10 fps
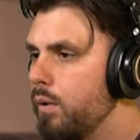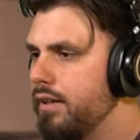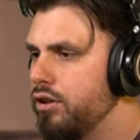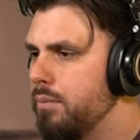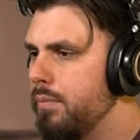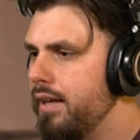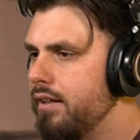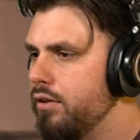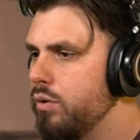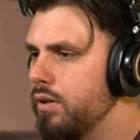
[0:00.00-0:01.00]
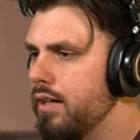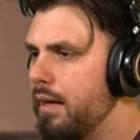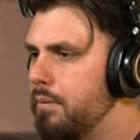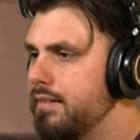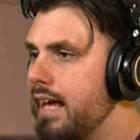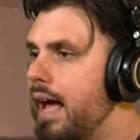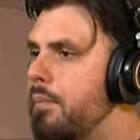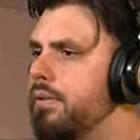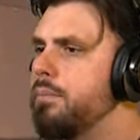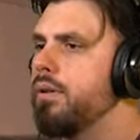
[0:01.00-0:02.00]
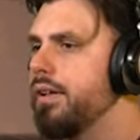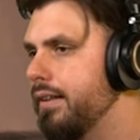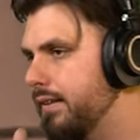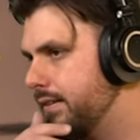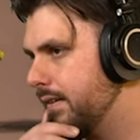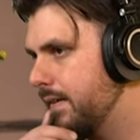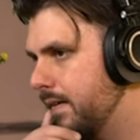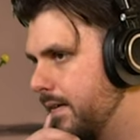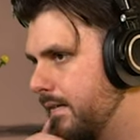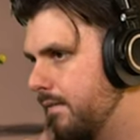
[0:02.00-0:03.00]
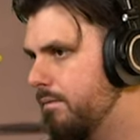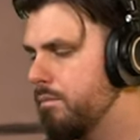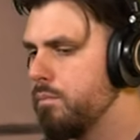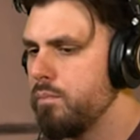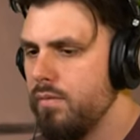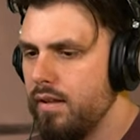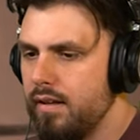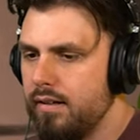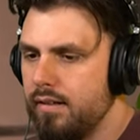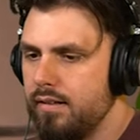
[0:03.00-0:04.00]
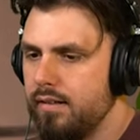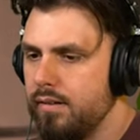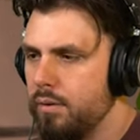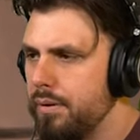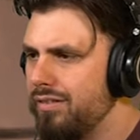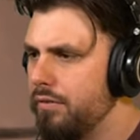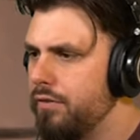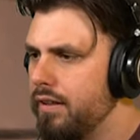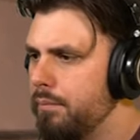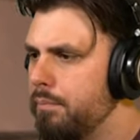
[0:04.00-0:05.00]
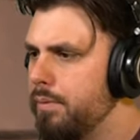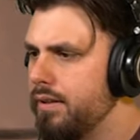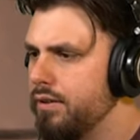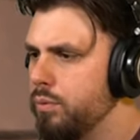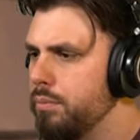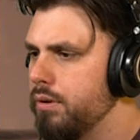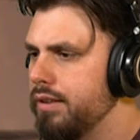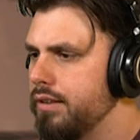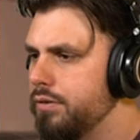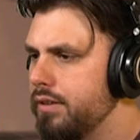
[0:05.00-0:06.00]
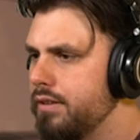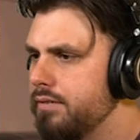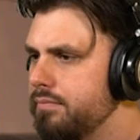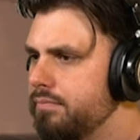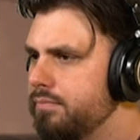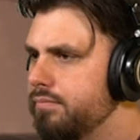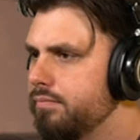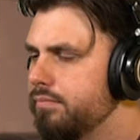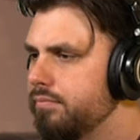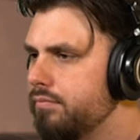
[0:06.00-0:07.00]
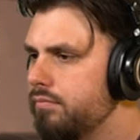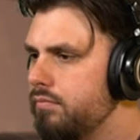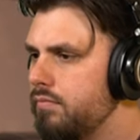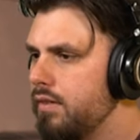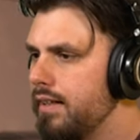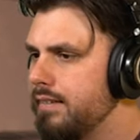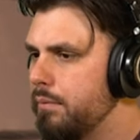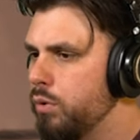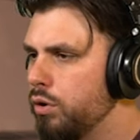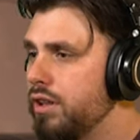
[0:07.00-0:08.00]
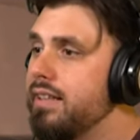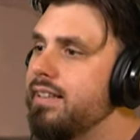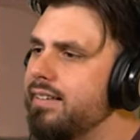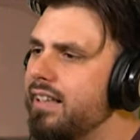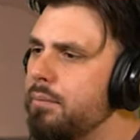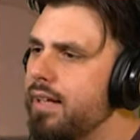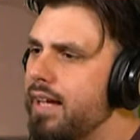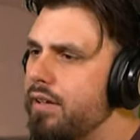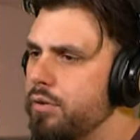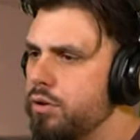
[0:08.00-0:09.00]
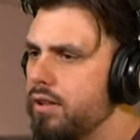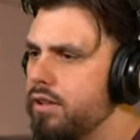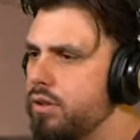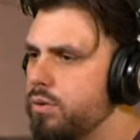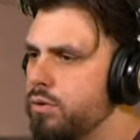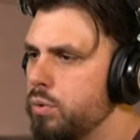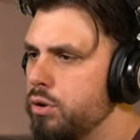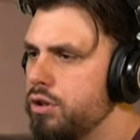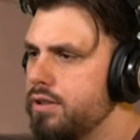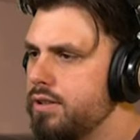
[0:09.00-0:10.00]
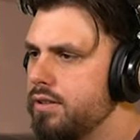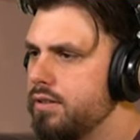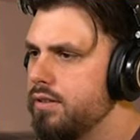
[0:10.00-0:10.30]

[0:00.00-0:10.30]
We actually make new cables, empty bottles. Uh, can probably fill up buckets with bottles, right? Get some torches. It did tell me, hey, you should like use torches.